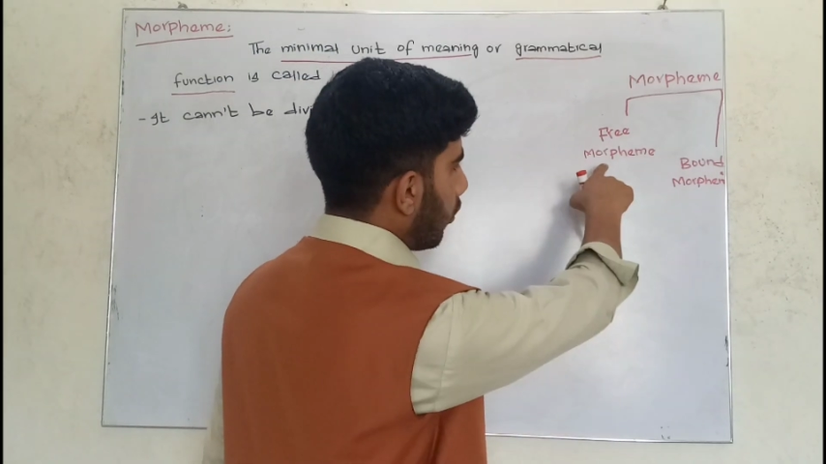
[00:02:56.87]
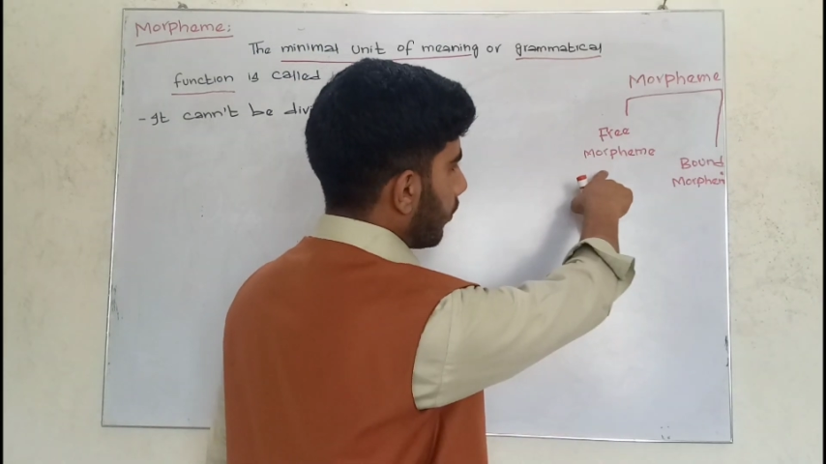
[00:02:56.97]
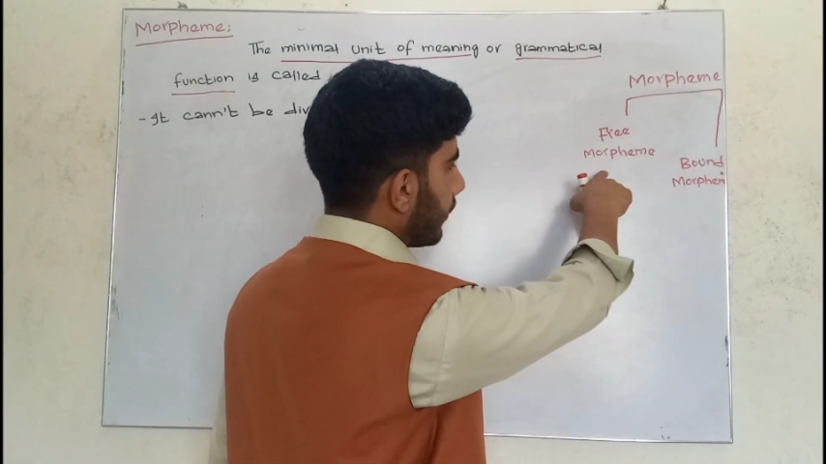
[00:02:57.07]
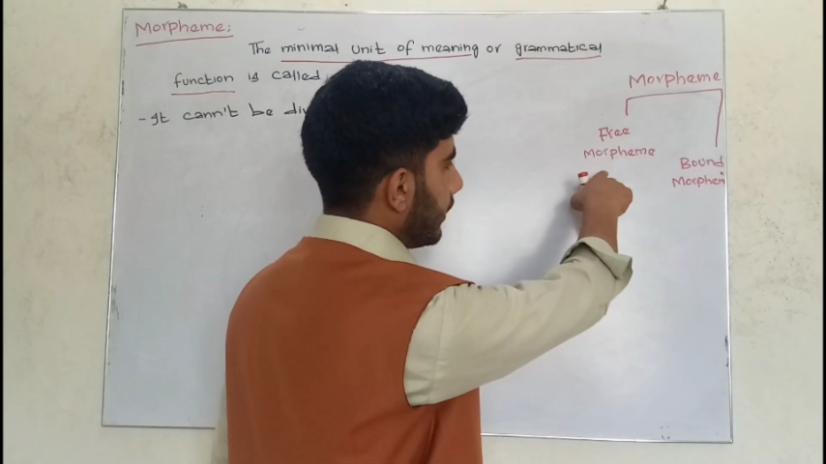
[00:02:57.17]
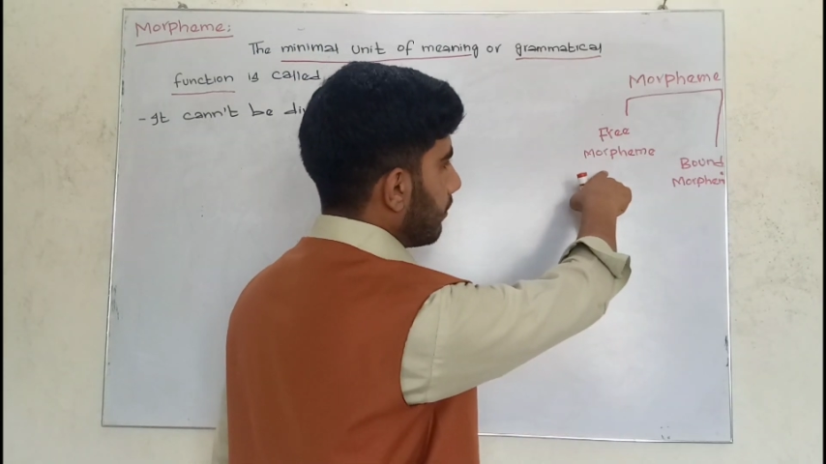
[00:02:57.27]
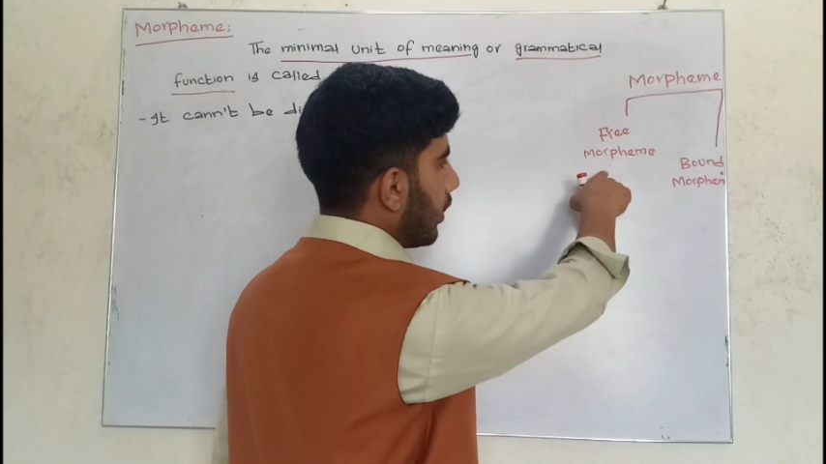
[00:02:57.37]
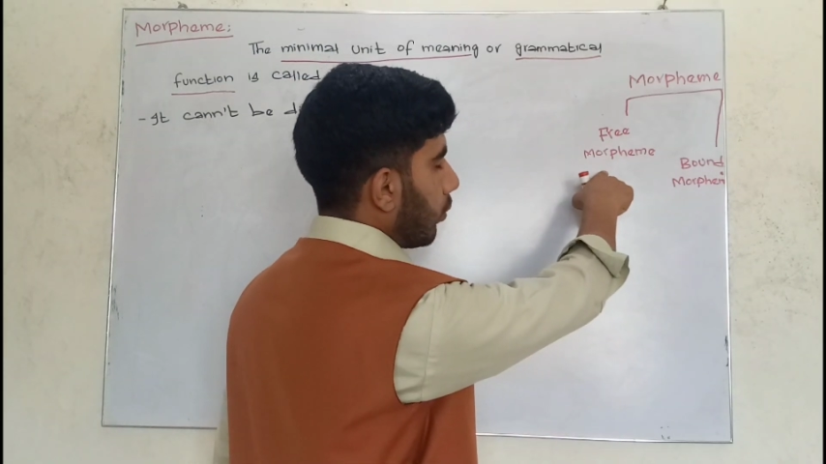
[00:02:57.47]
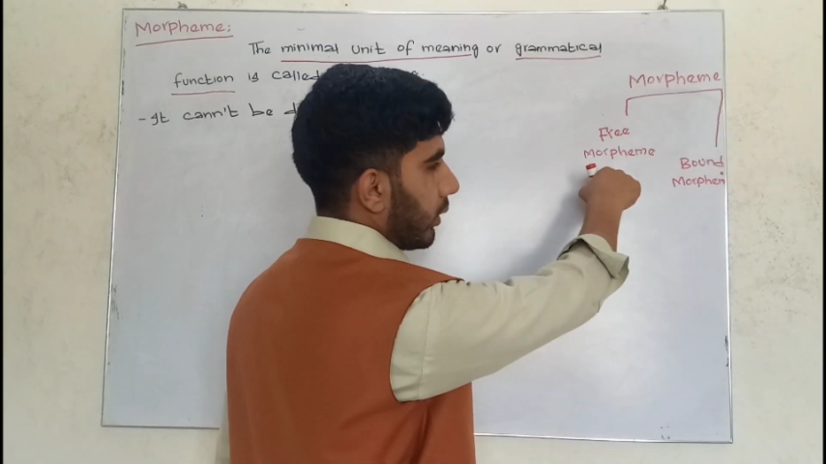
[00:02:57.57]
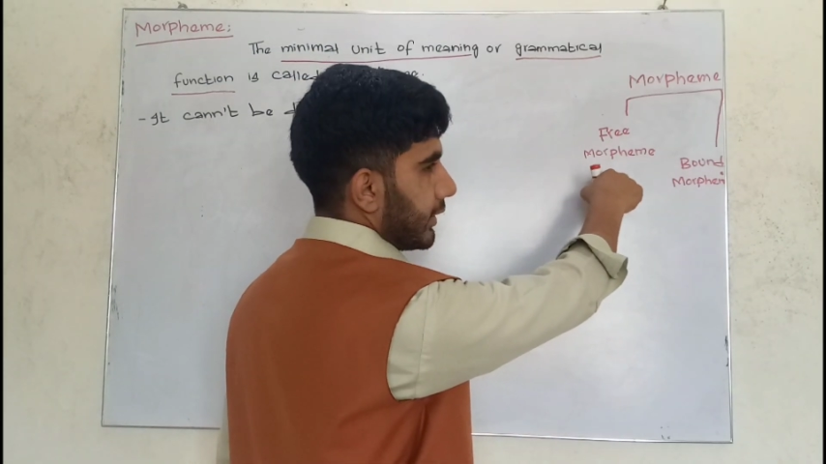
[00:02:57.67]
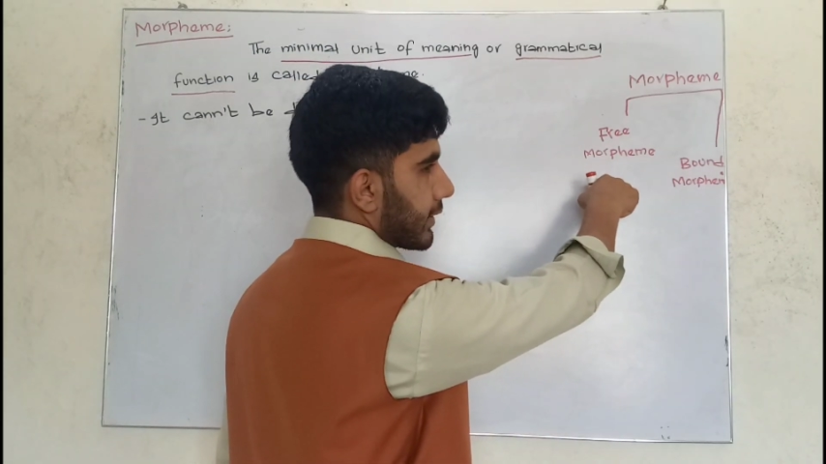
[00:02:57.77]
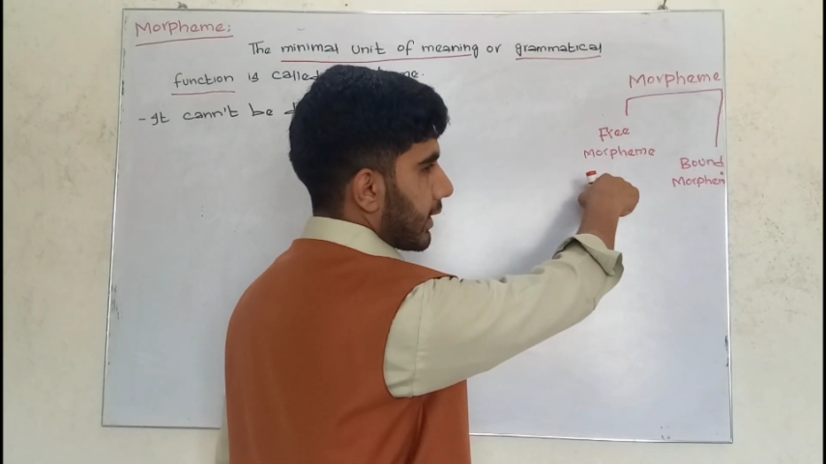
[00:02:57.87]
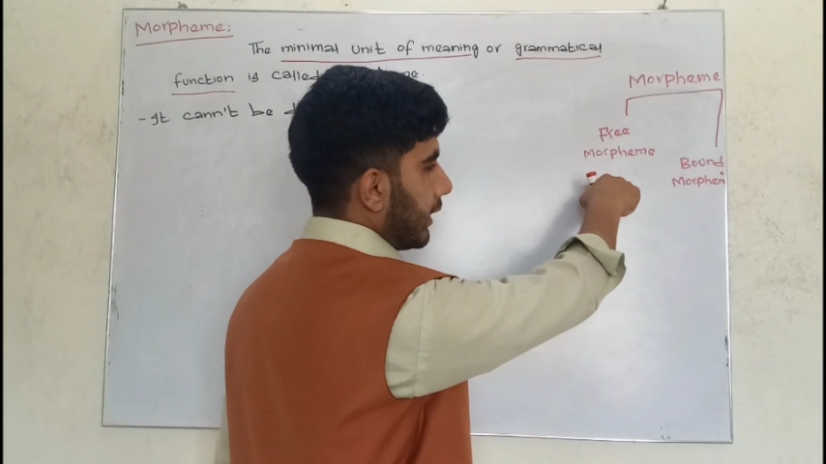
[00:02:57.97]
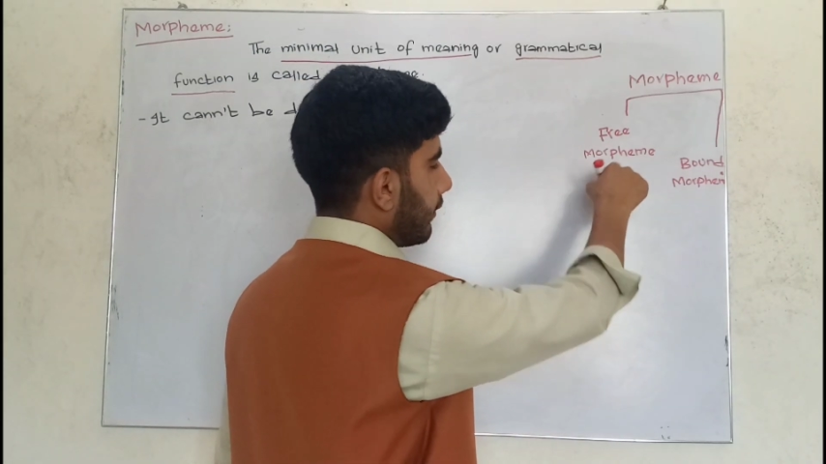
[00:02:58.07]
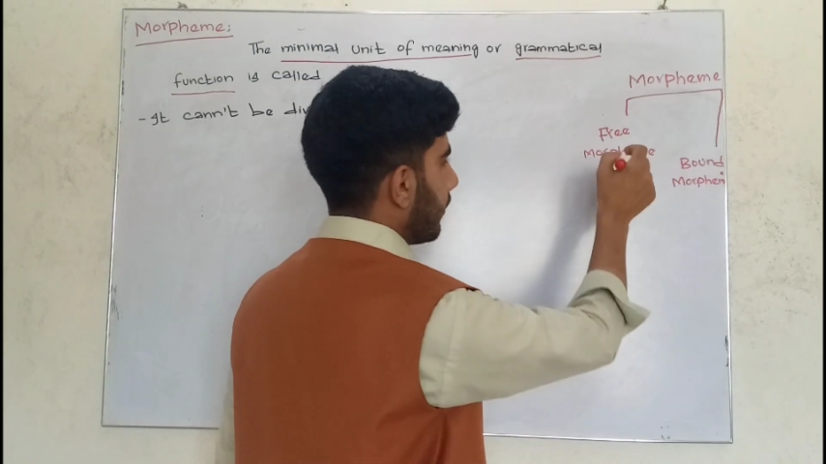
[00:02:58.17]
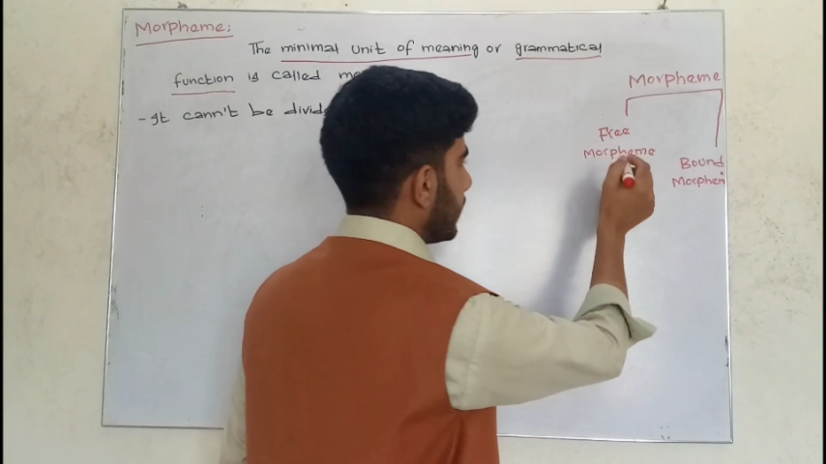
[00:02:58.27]
morpheme, one is
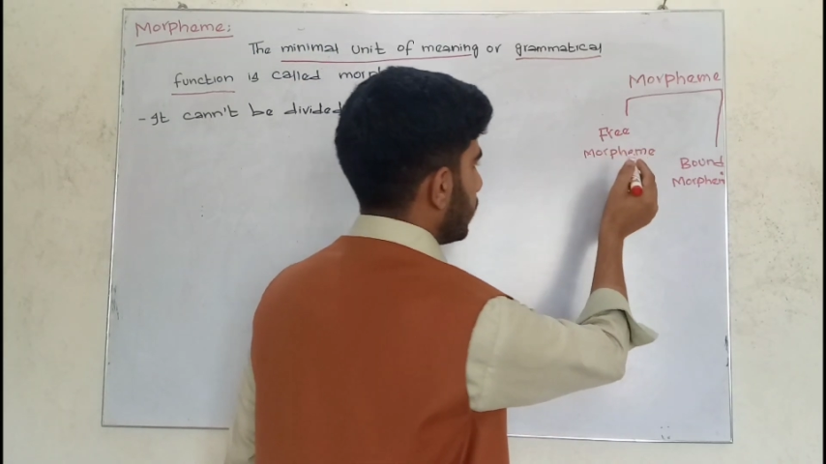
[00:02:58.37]
called